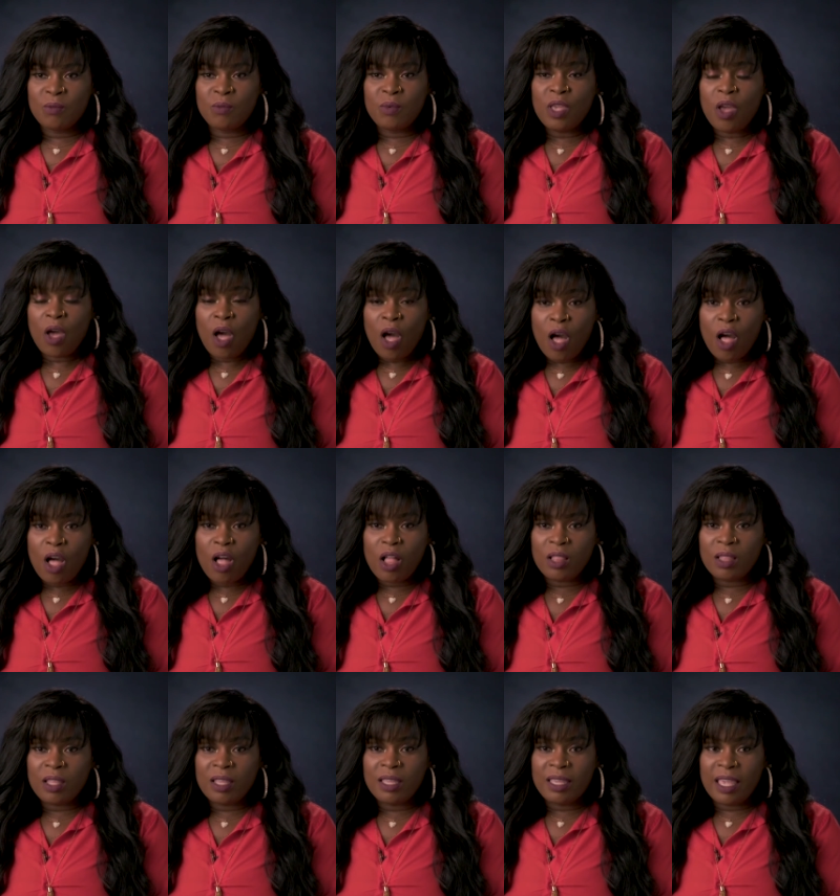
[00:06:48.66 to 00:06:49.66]
we
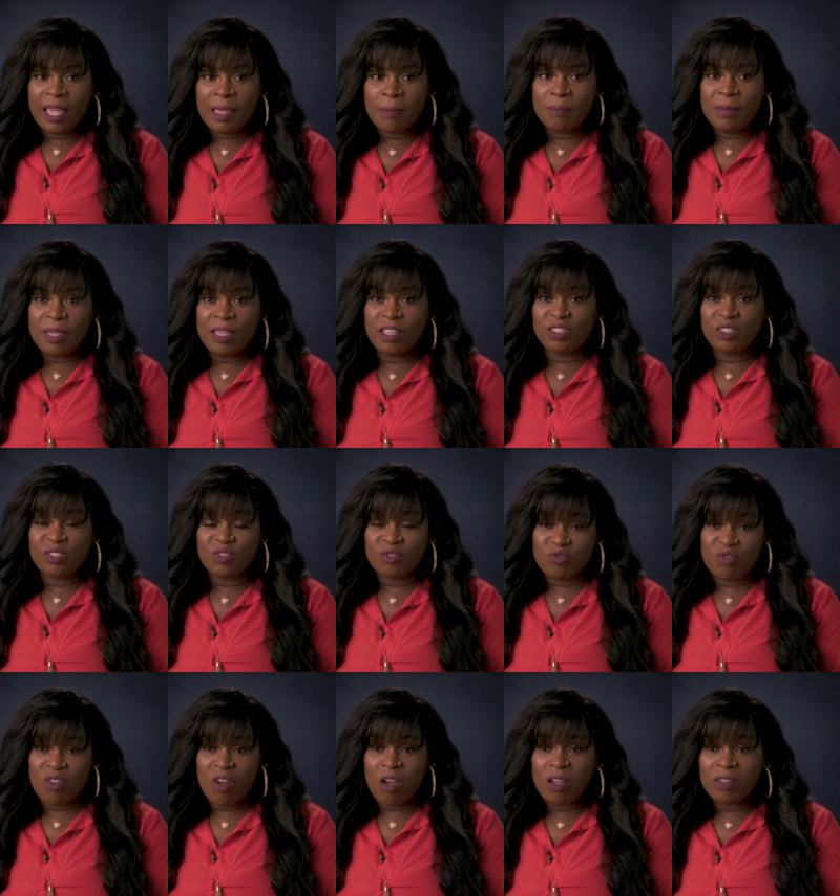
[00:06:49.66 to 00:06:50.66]
all can be
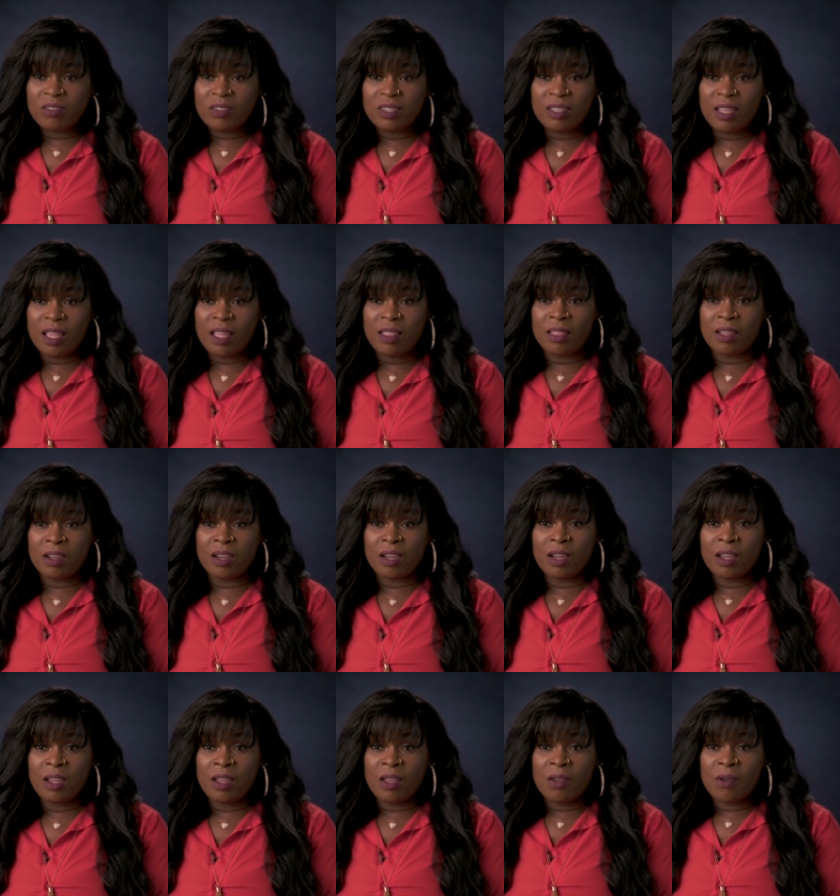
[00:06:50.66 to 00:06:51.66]
strong together.
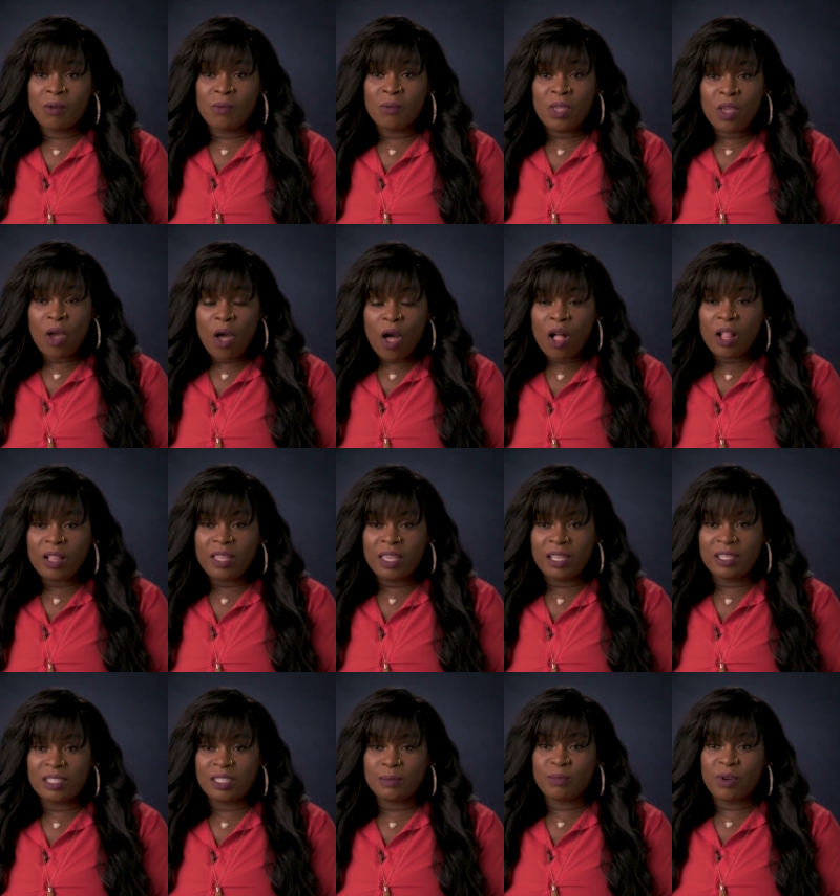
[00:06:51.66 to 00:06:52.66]
We all
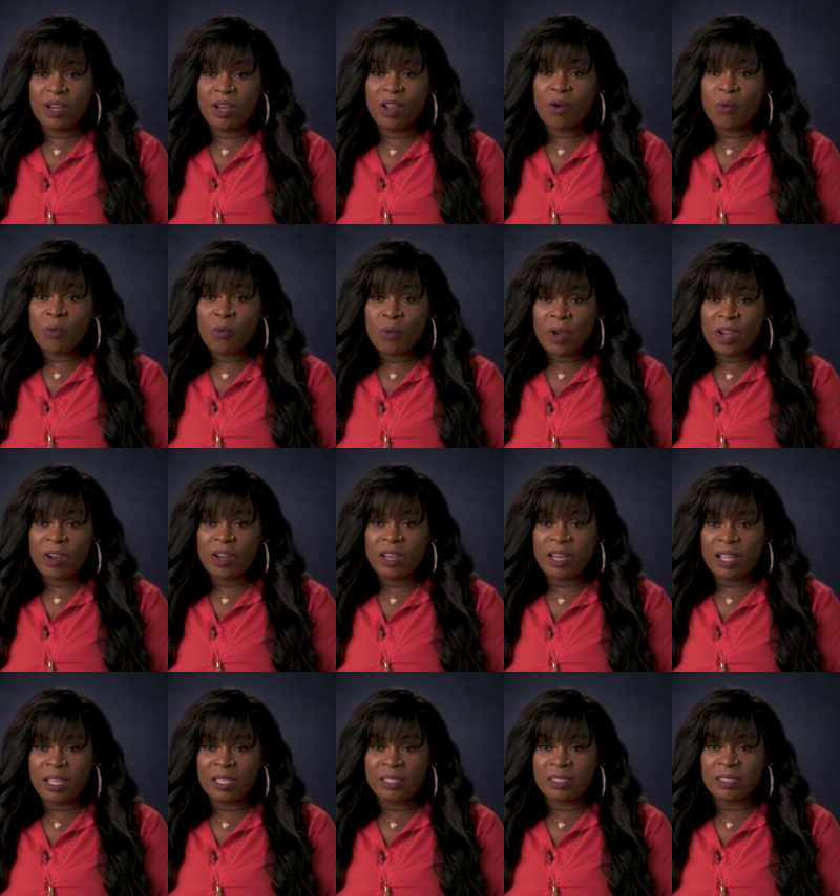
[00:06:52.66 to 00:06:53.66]
can spread
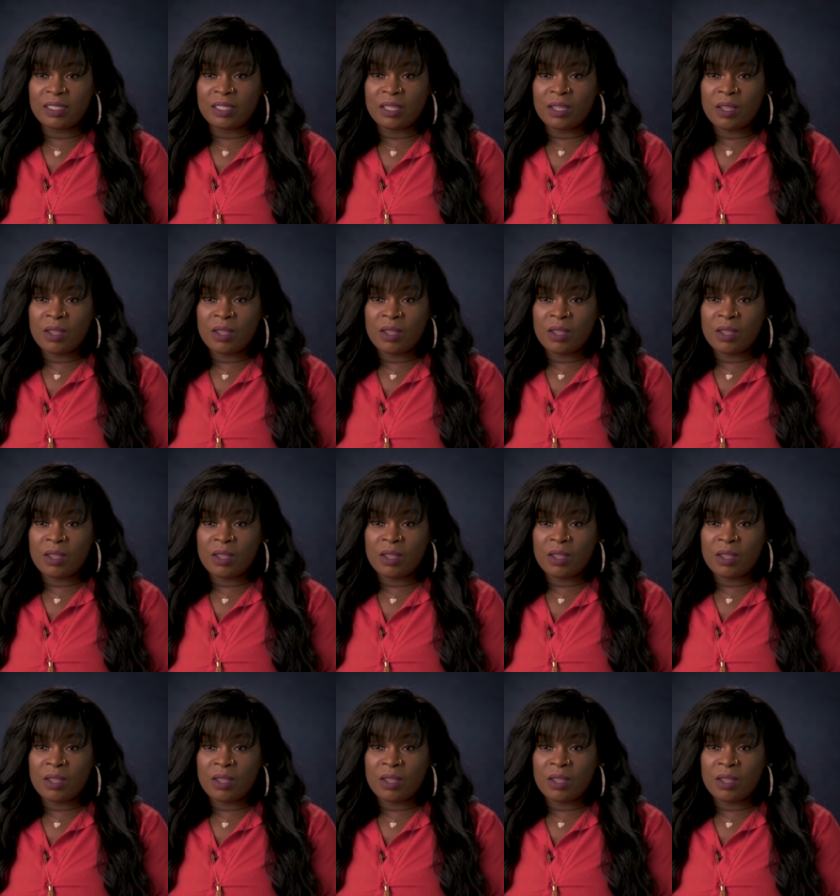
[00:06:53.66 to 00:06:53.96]
awareness.